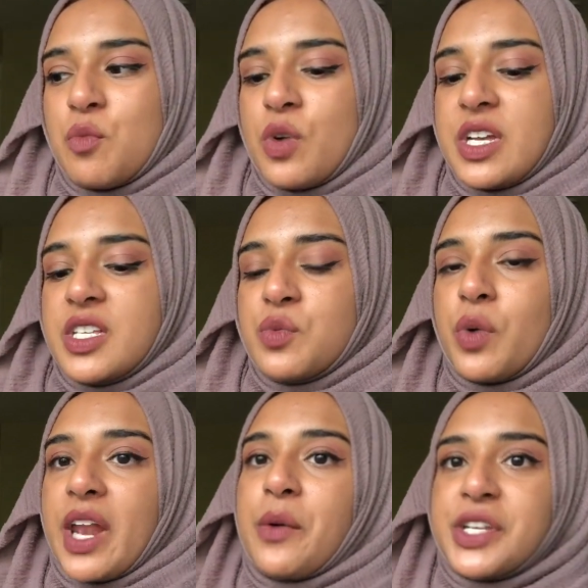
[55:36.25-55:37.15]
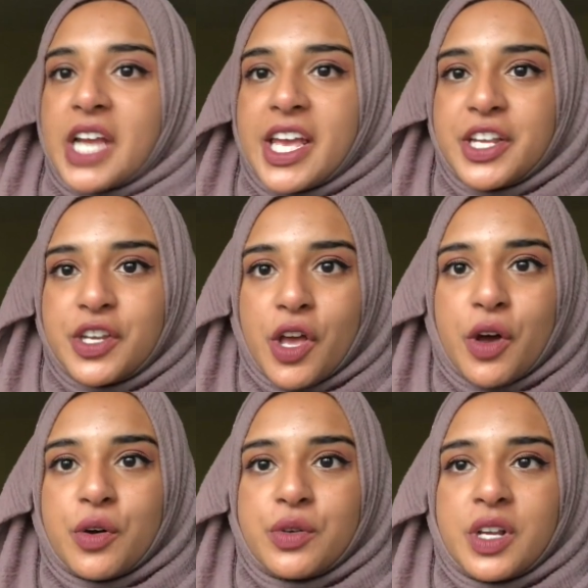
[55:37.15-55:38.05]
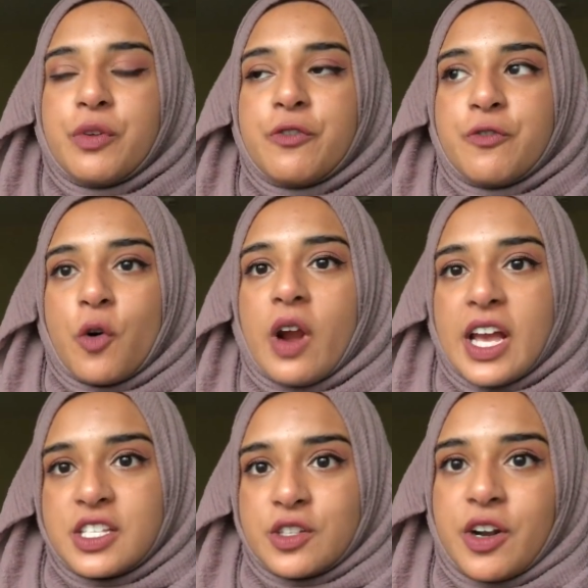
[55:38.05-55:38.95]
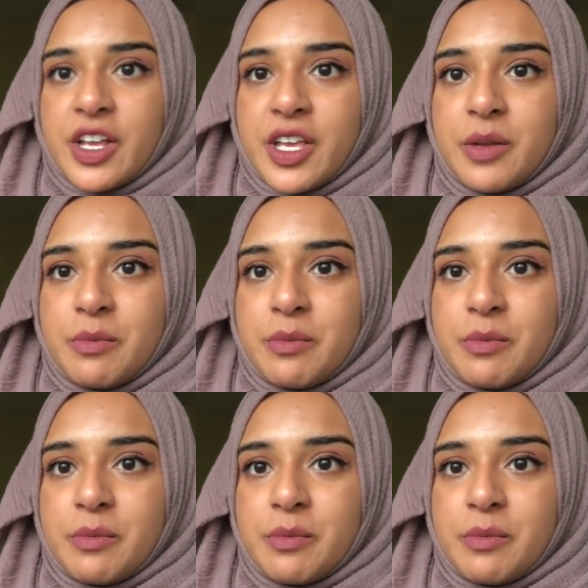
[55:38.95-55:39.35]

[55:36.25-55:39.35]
was what I wish I had known before I started